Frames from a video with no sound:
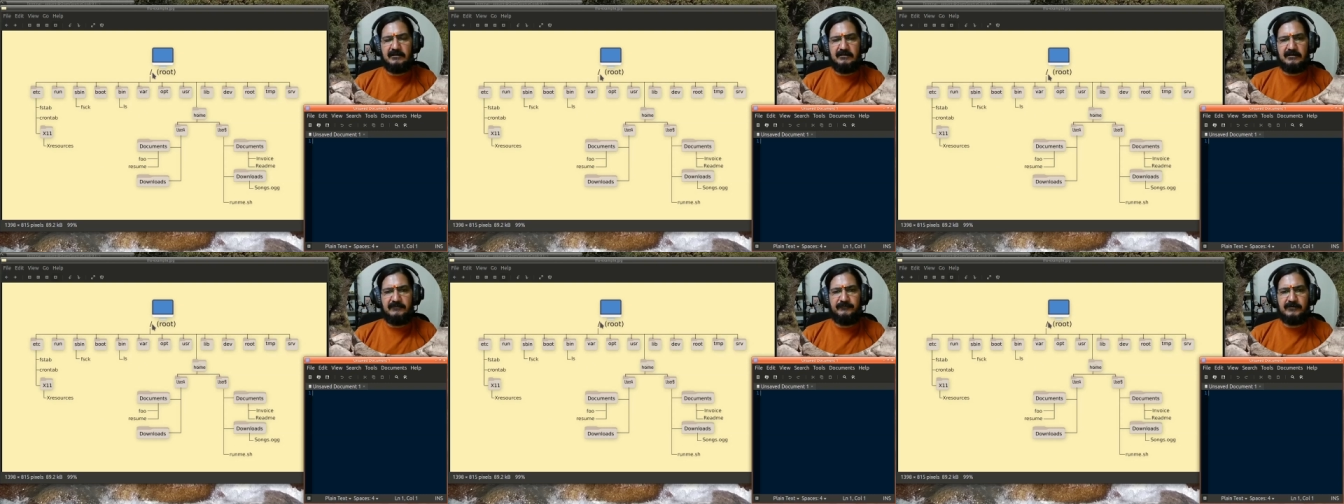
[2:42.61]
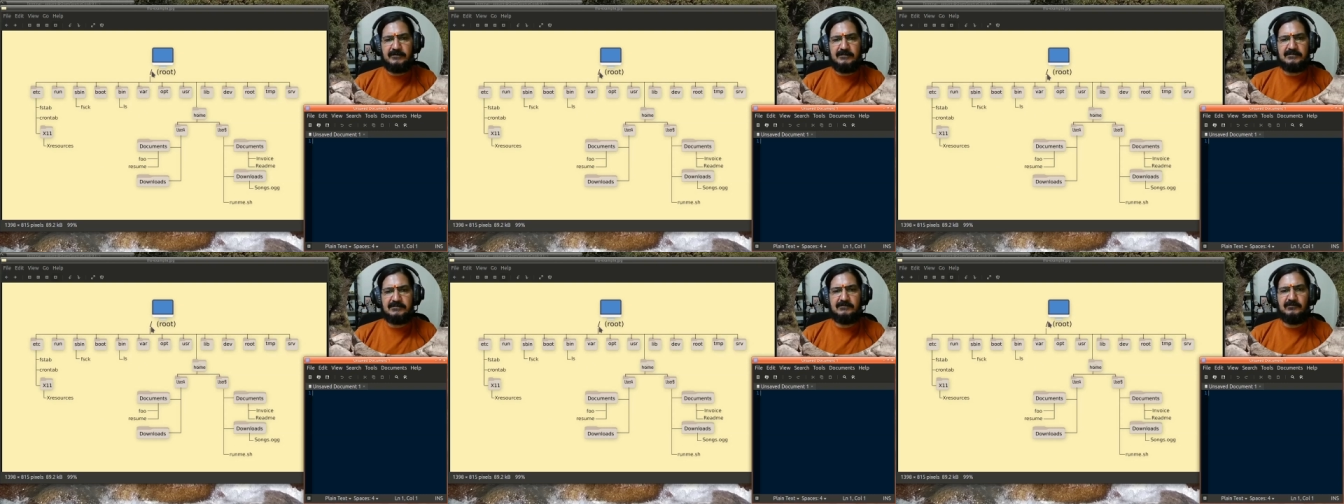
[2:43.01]

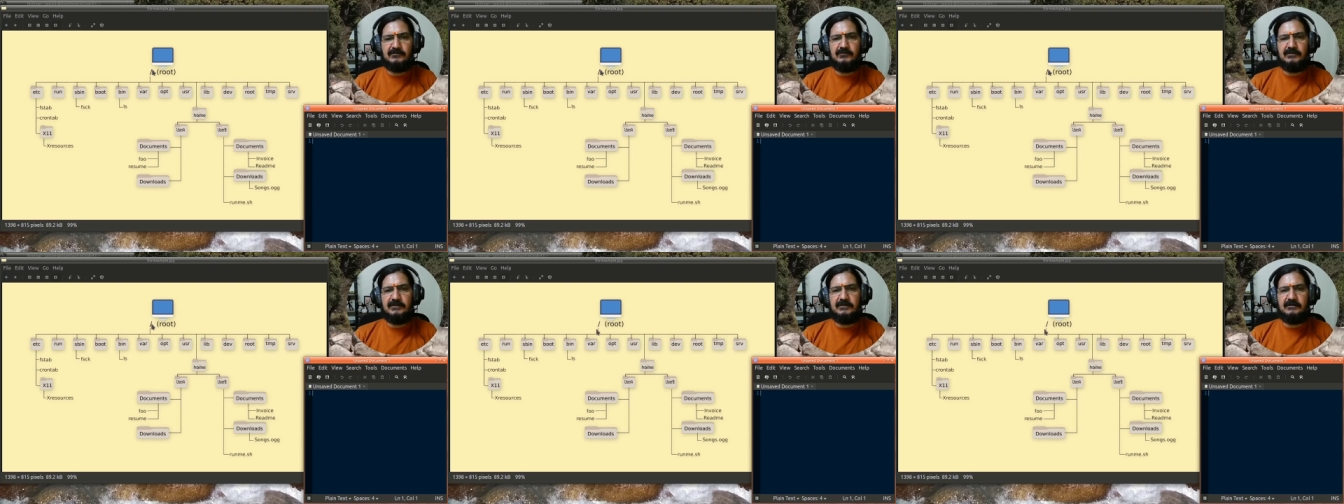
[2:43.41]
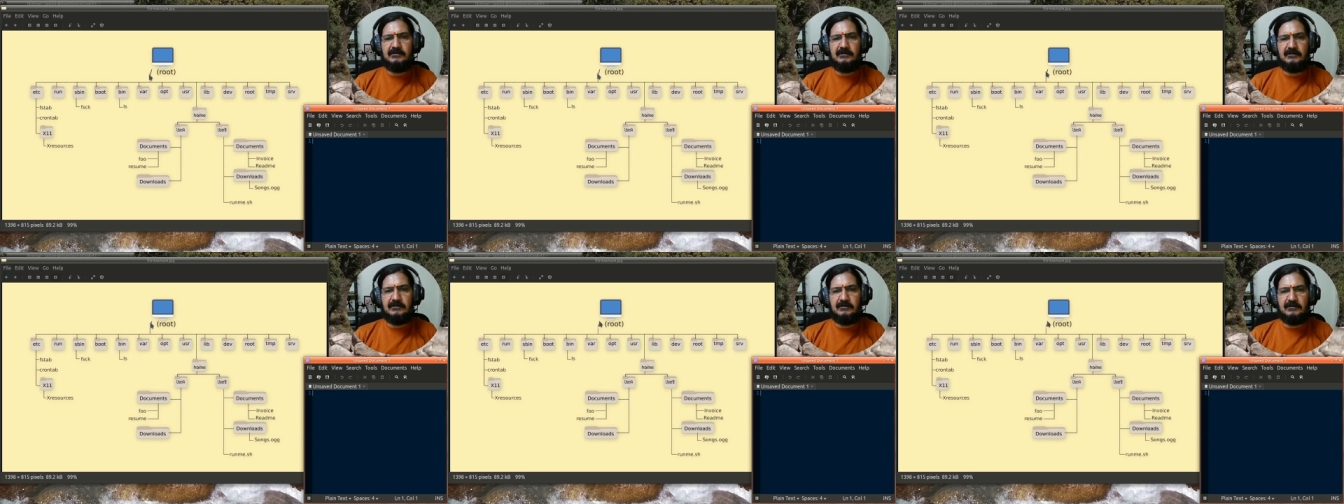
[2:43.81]
refers to the
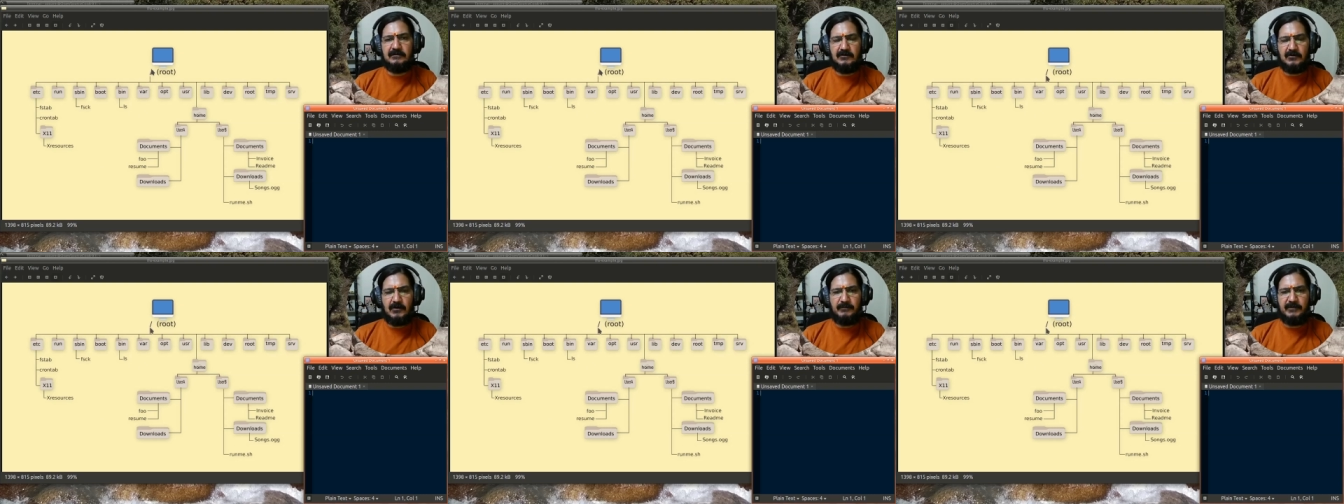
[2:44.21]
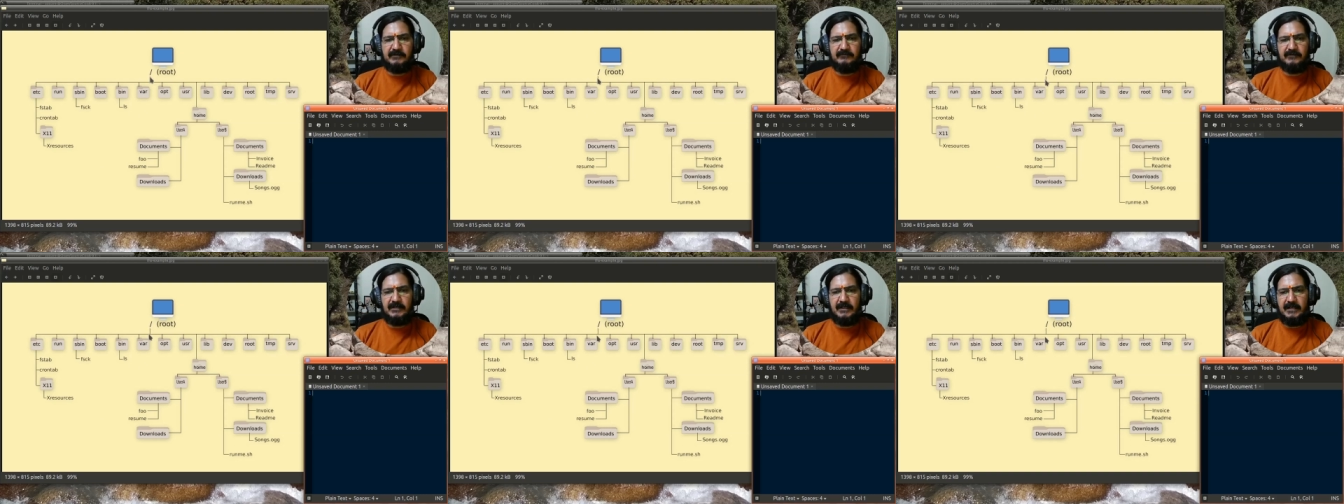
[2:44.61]
top
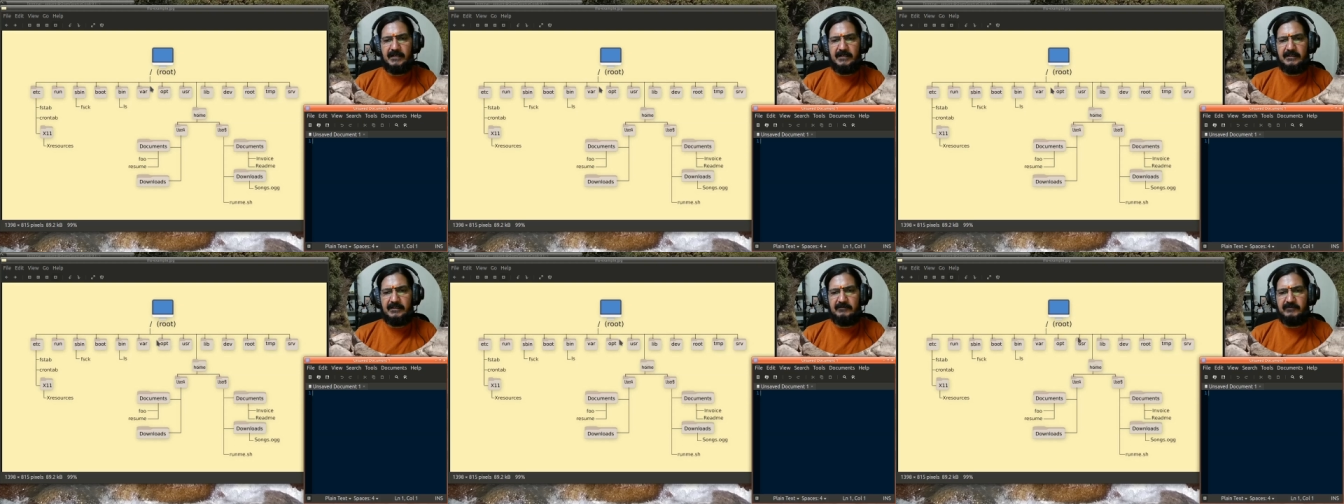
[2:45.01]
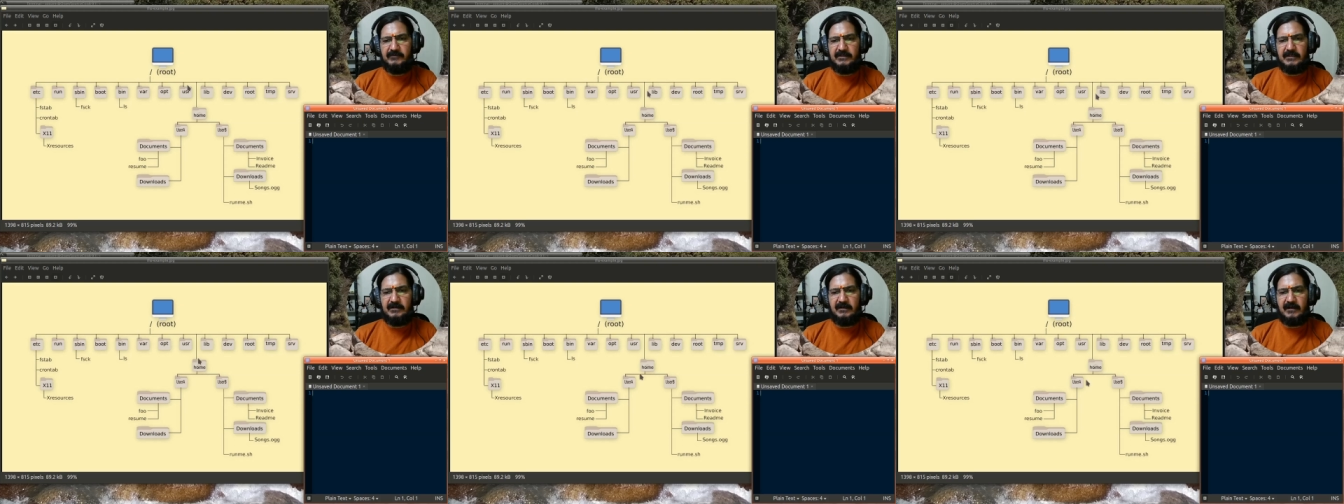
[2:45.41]
level and then we
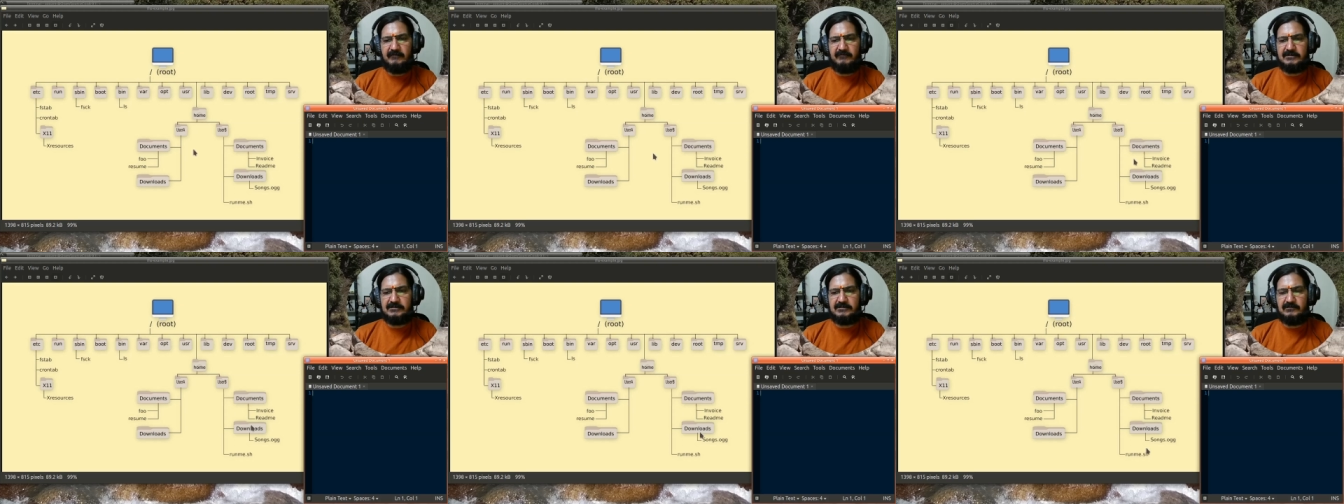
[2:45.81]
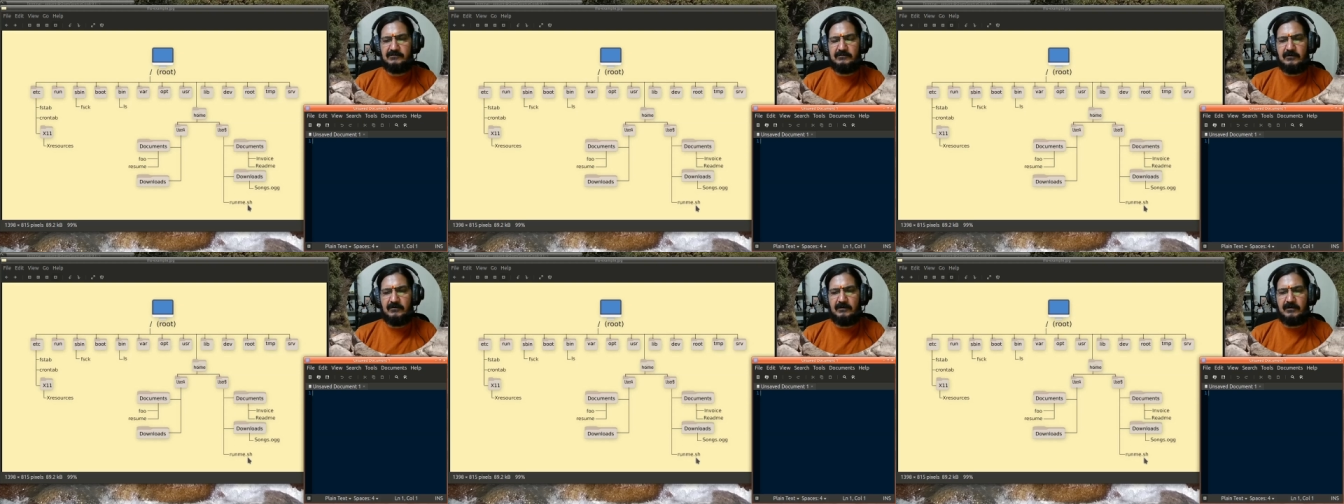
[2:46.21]
can traverse
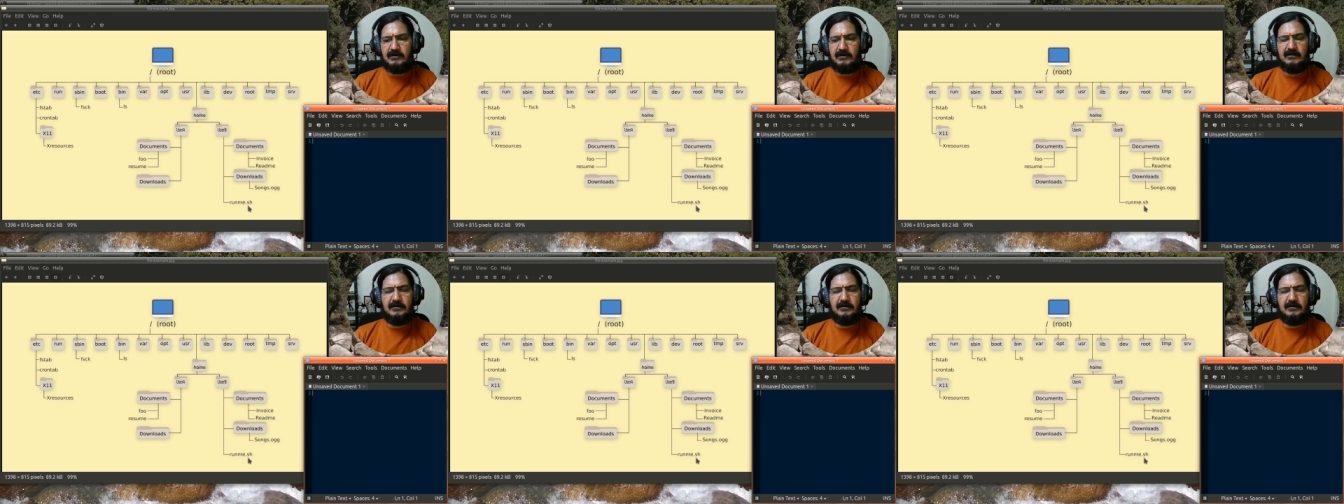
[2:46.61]
to or